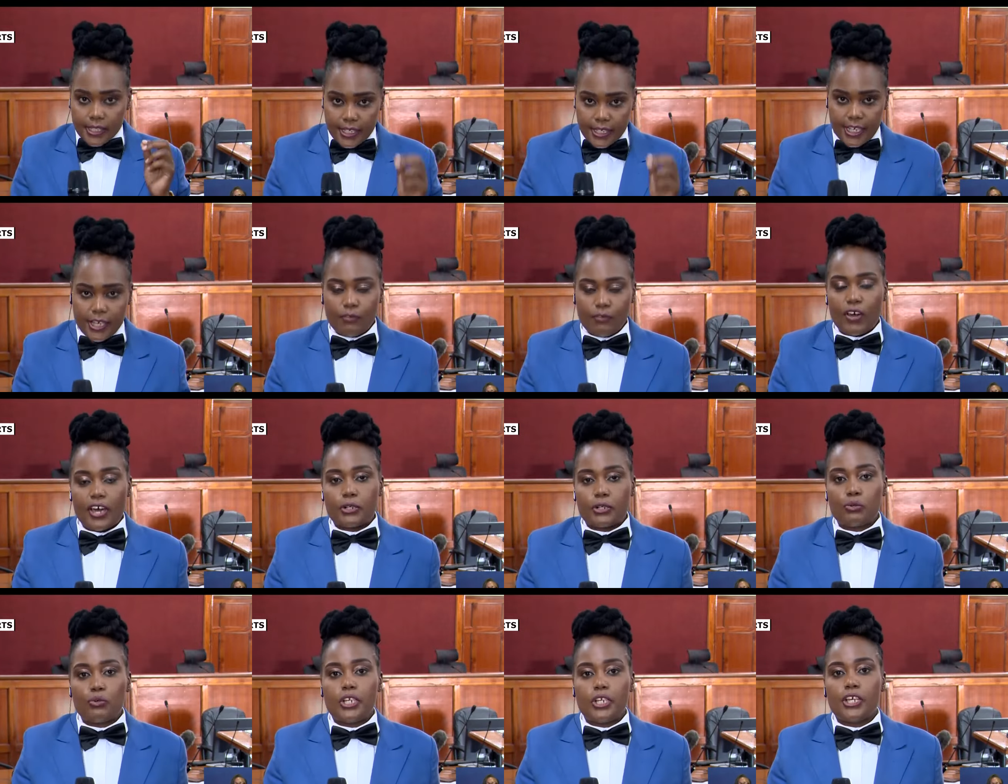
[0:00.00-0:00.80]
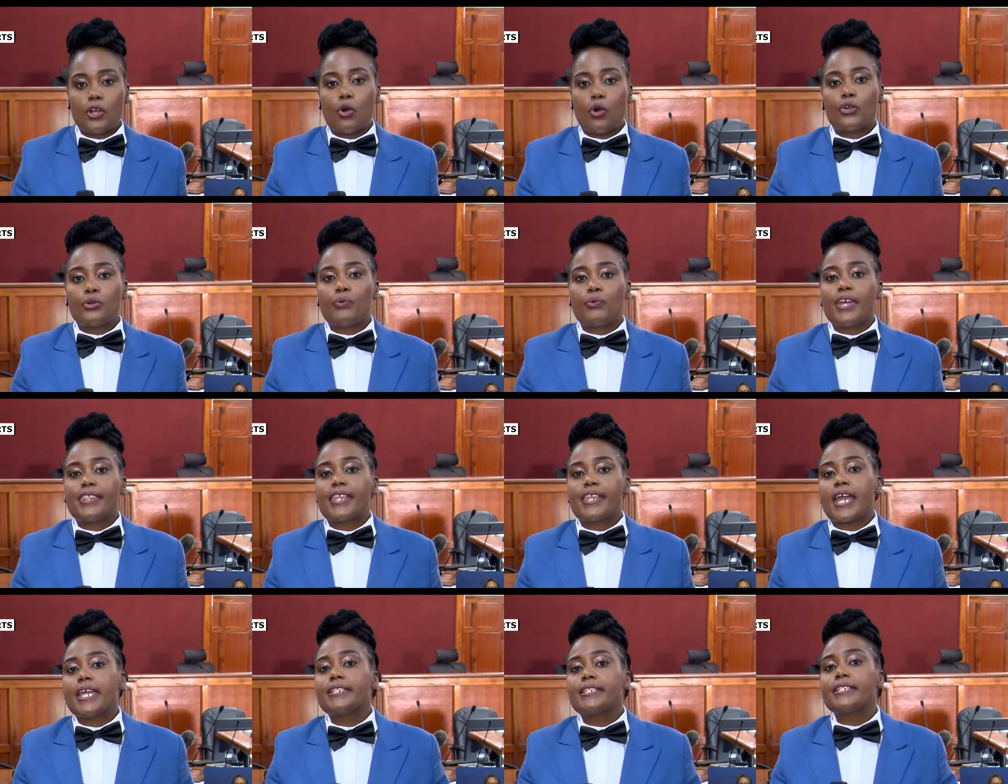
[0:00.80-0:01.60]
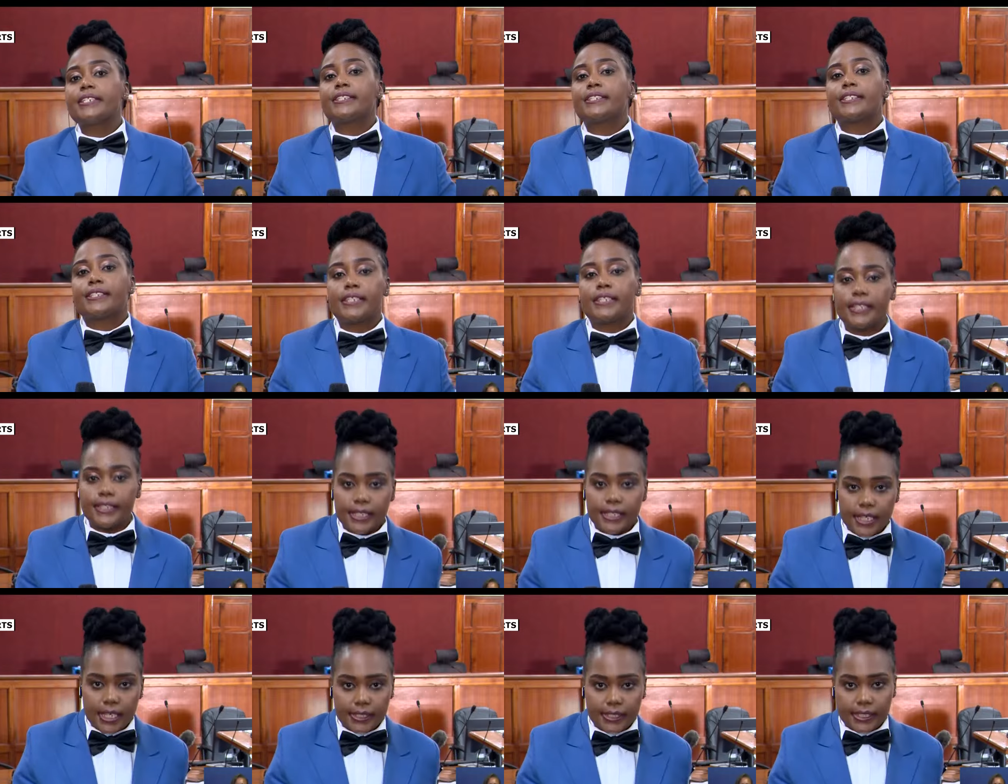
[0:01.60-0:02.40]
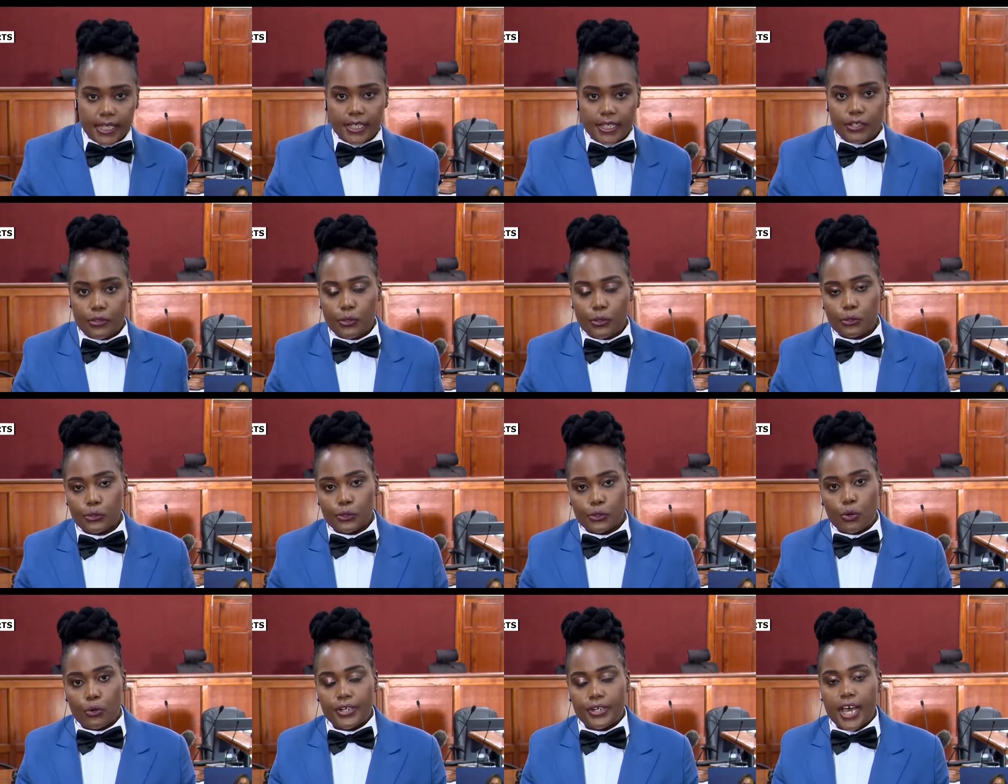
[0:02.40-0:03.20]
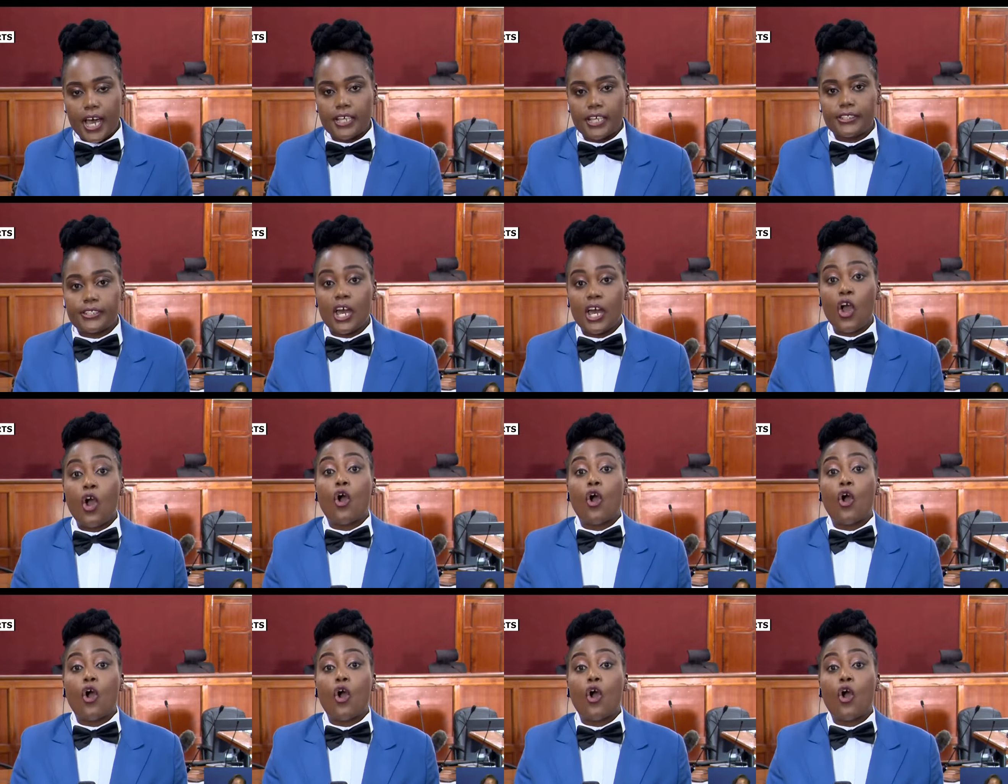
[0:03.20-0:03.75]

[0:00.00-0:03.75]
give a ruling on whether it is setting aside those orders